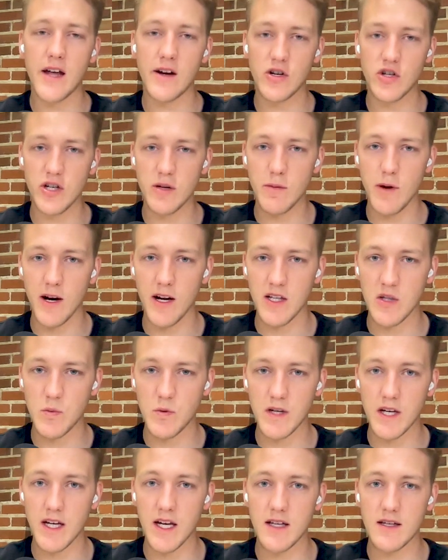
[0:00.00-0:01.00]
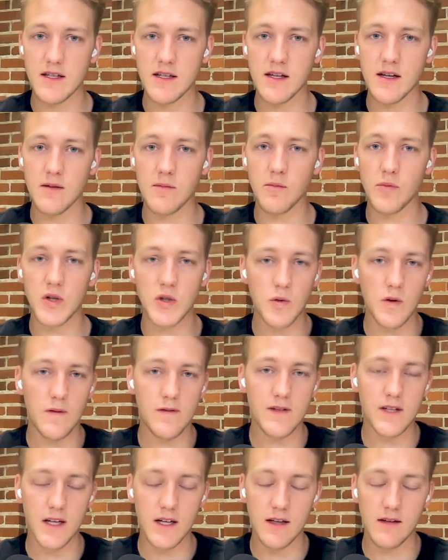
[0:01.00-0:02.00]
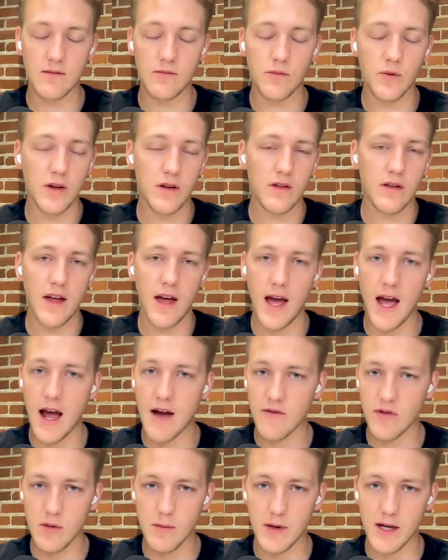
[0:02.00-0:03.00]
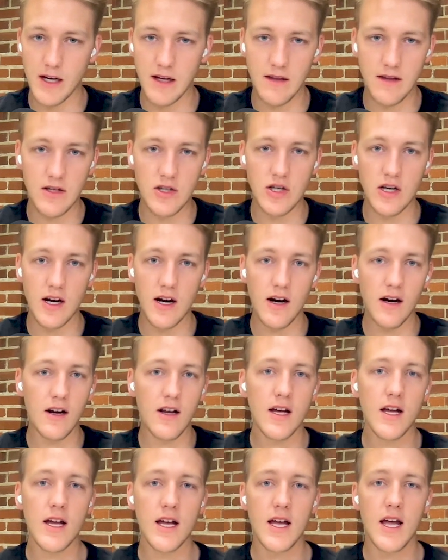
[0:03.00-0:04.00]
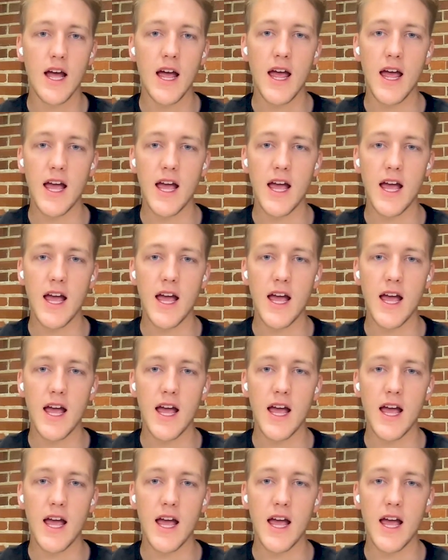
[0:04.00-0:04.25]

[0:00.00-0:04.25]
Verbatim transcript: Energy markets went against them, which we've seen with everybody this year.